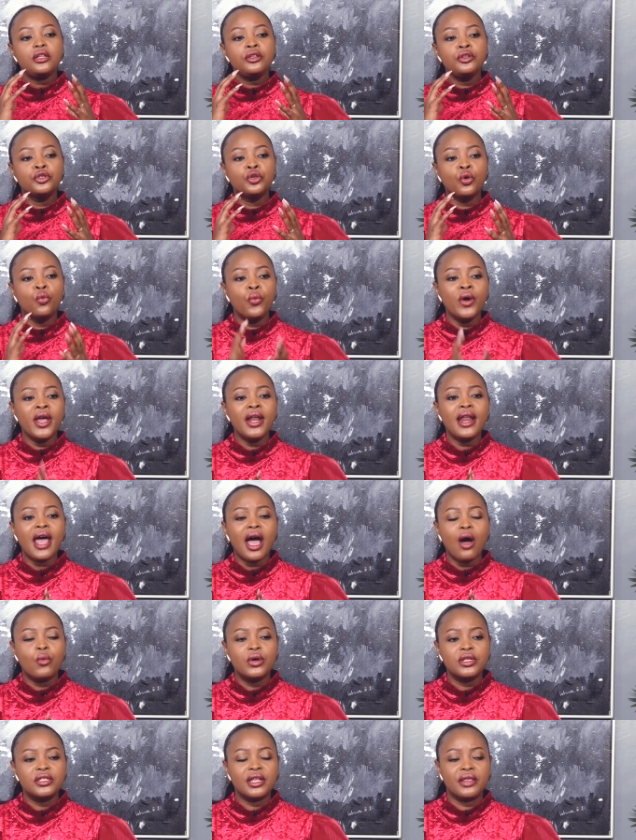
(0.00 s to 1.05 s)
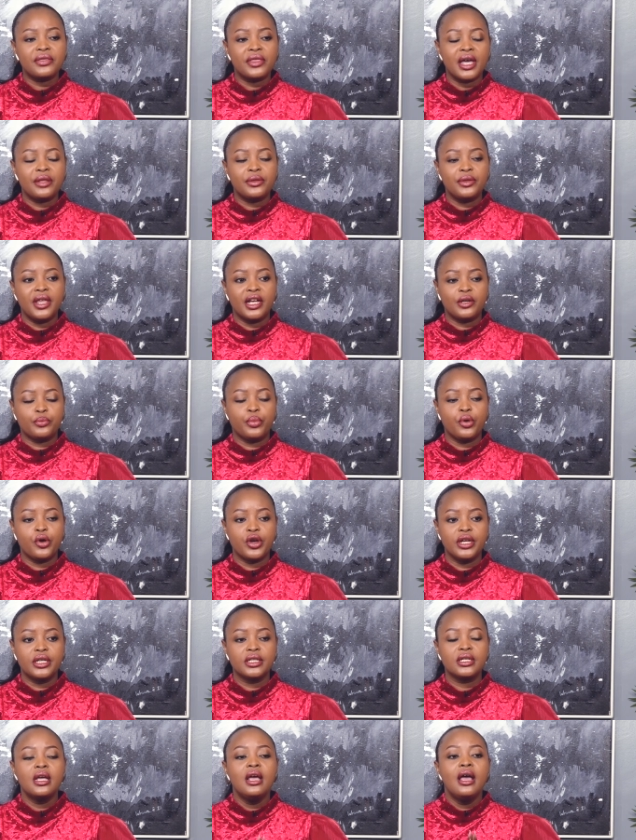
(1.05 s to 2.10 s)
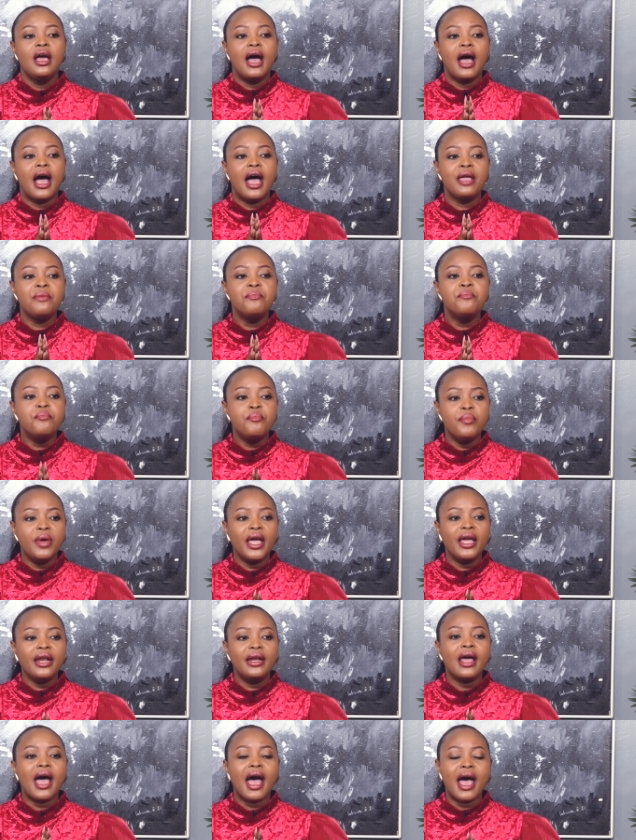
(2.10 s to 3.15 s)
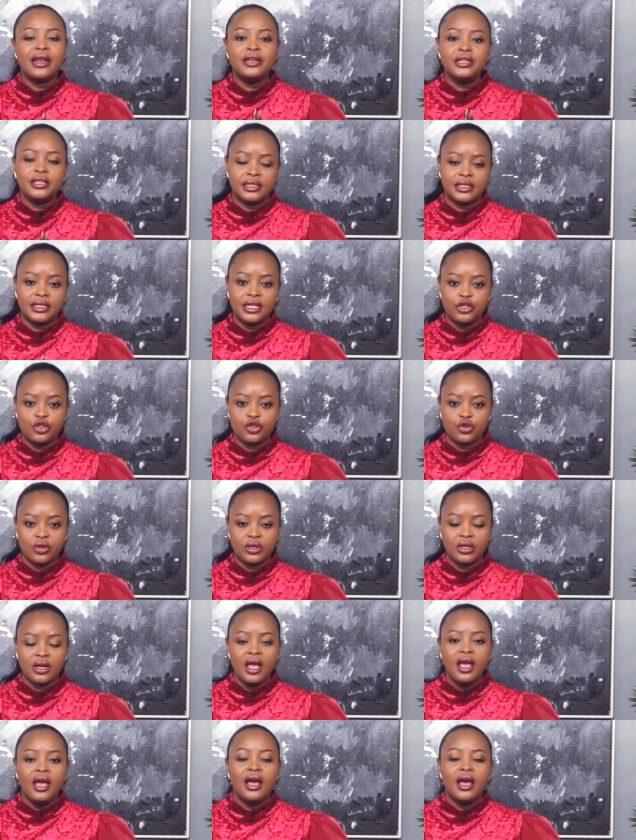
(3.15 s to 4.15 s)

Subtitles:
So when I was at that point, I made a decision.